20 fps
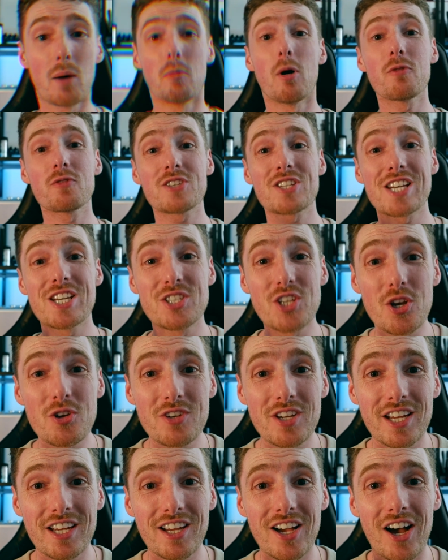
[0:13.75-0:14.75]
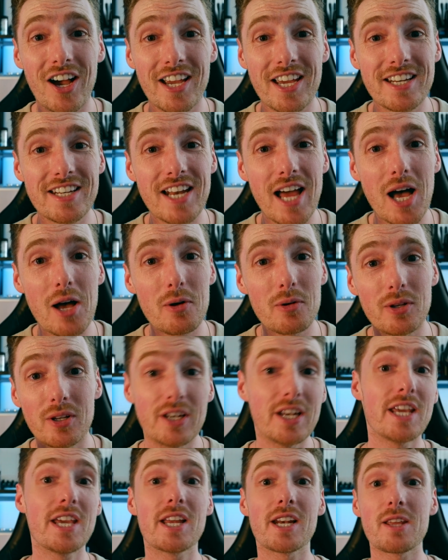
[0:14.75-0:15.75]
I'm obviously joking. I can now
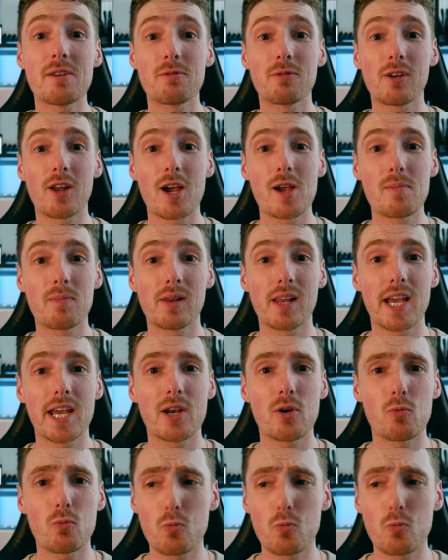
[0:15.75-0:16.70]
legally fly a plane,